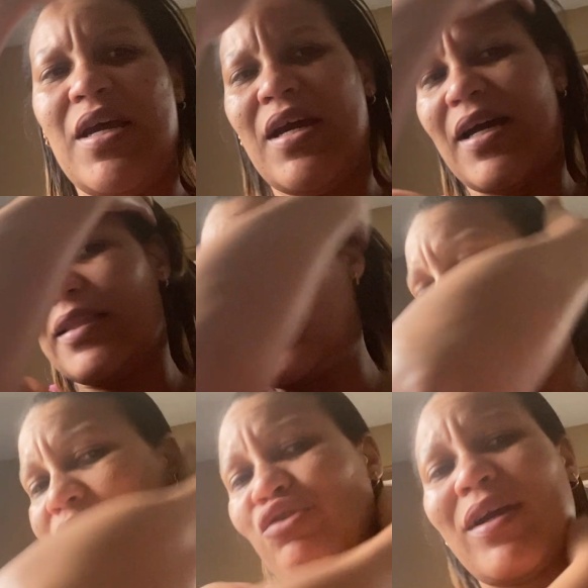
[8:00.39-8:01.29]
I think
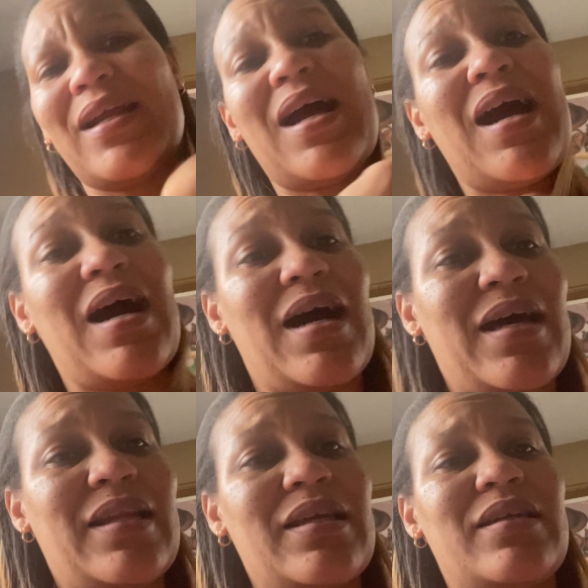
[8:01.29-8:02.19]
we try to
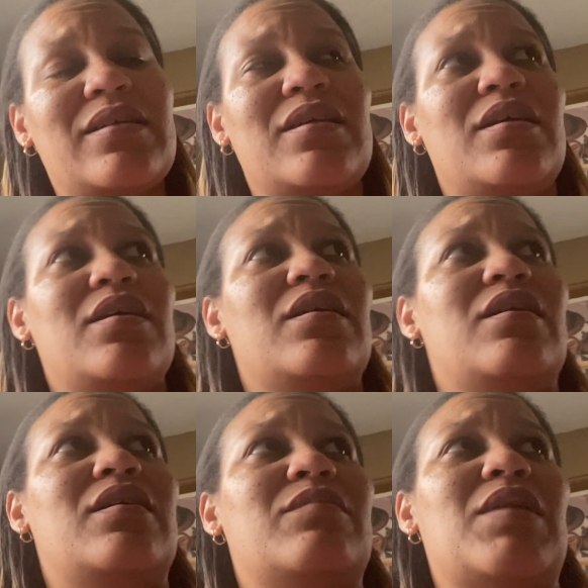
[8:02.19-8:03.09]
hide it.
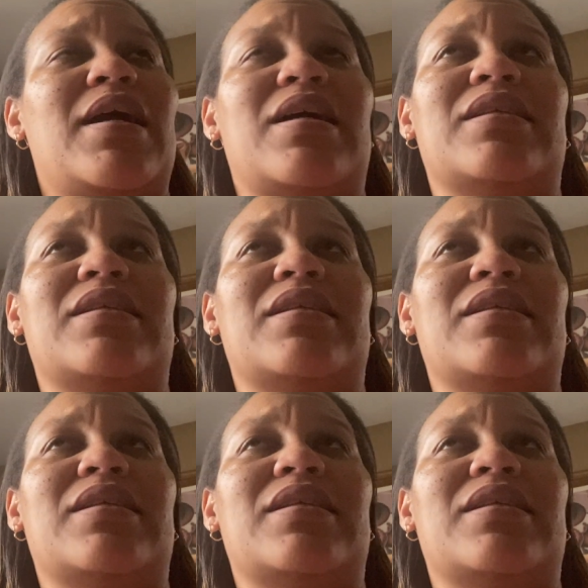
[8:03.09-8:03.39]
Like I